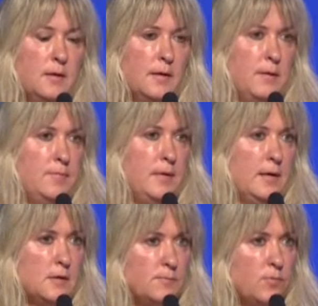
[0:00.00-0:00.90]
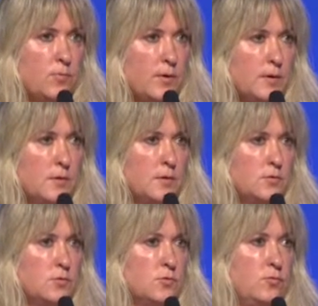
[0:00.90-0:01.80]
can be exploited
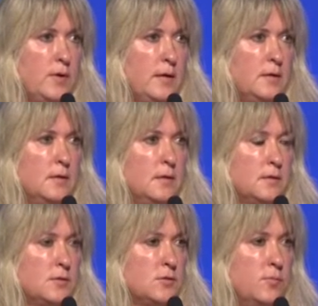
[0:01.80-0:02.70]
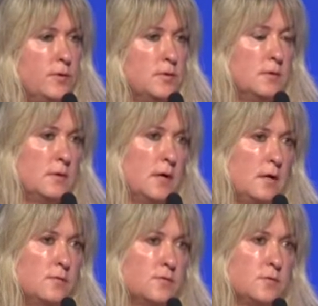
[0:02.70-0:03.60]
to create distributed
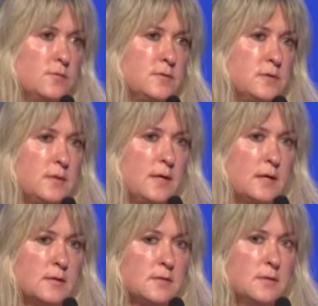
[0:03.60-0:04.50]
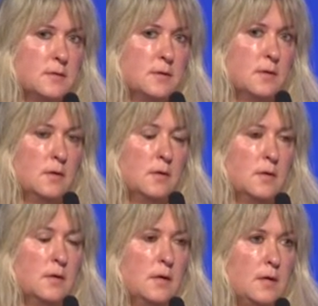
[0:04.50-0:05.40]
denial of service attacks.
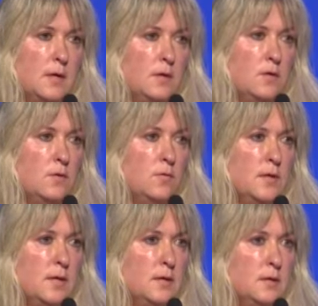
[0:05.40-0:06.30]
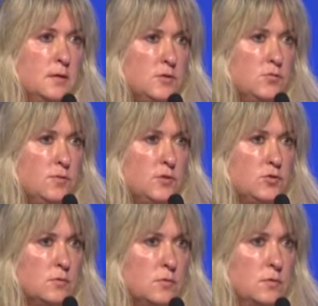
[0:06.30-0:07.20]
And I know that in this
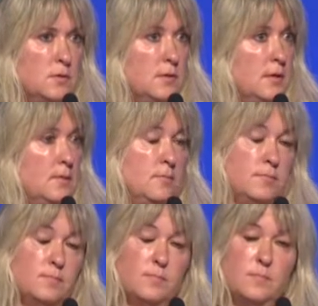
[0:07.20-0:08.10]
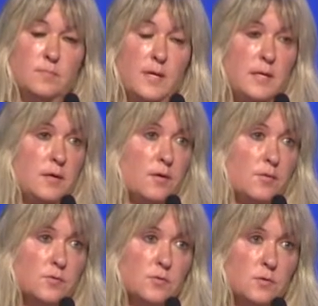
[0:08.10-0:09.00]
region, in many
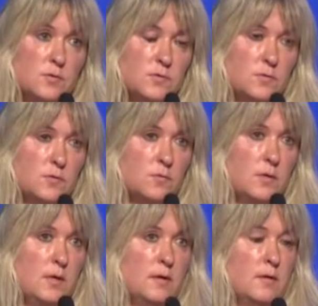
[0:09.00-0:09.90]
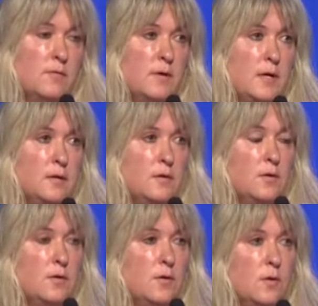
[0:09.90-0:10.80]
others also, right?
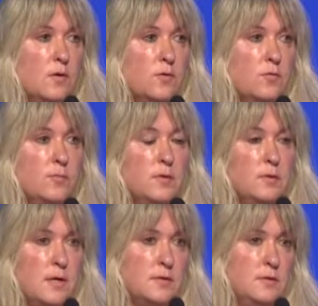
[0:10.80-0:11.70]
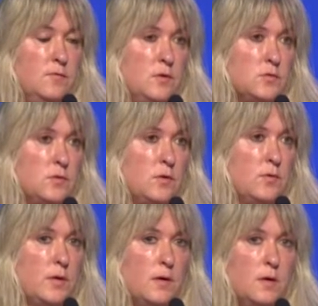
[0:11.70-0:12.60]
There are criminal activities
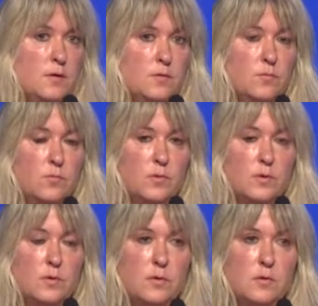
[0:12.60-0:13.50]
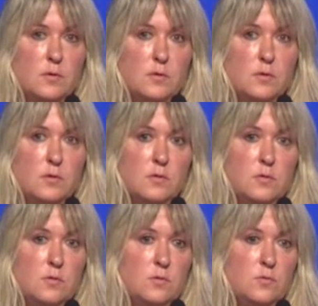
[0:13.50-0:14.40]
going on where
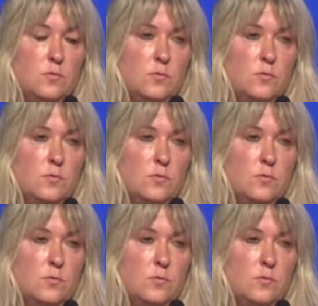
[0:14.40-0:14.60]
you